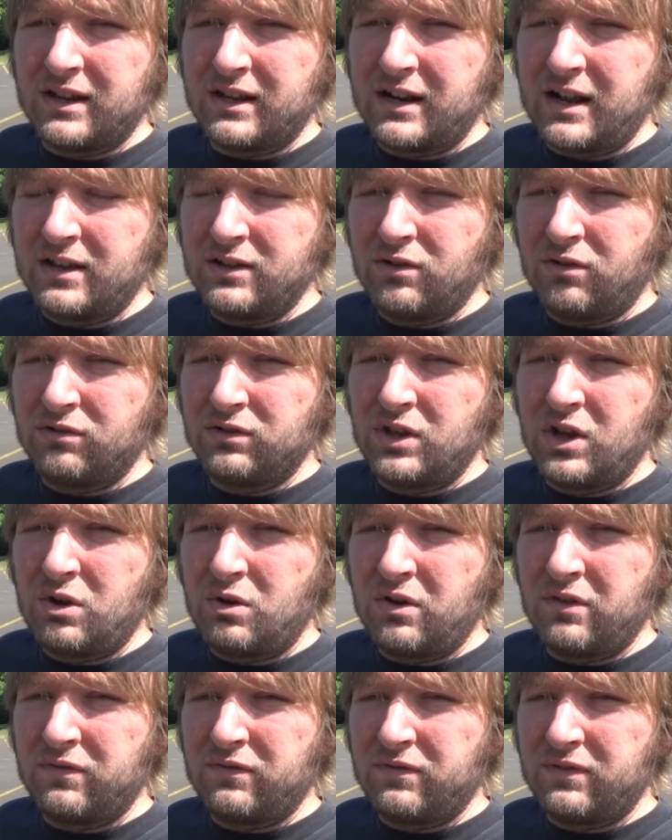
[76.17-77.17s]
and I don't
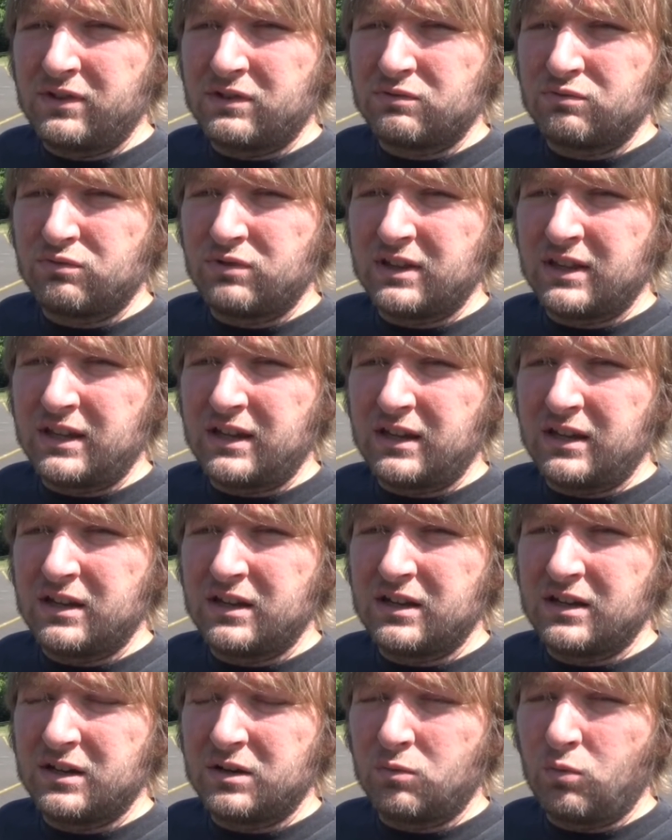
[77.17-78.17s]
know if it's really
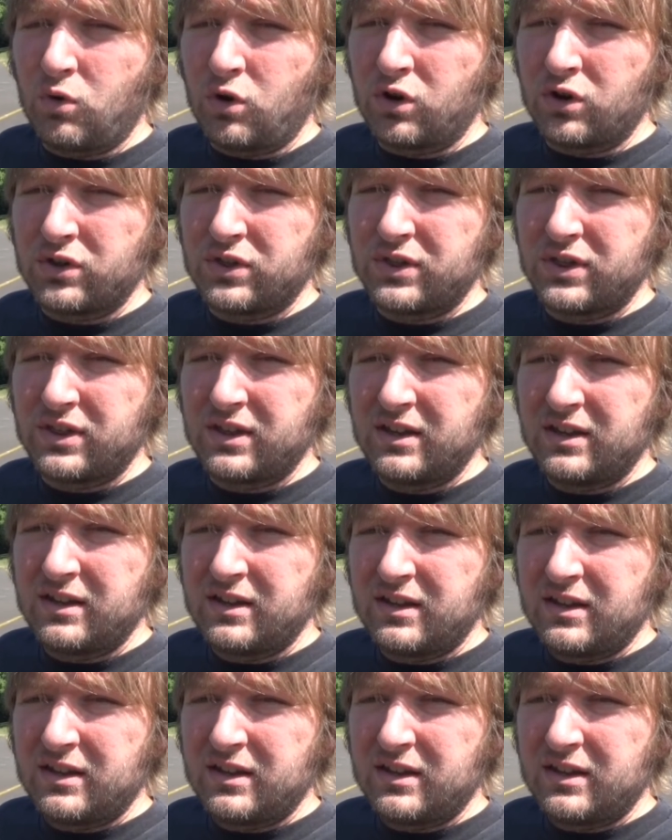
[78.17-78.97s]
worth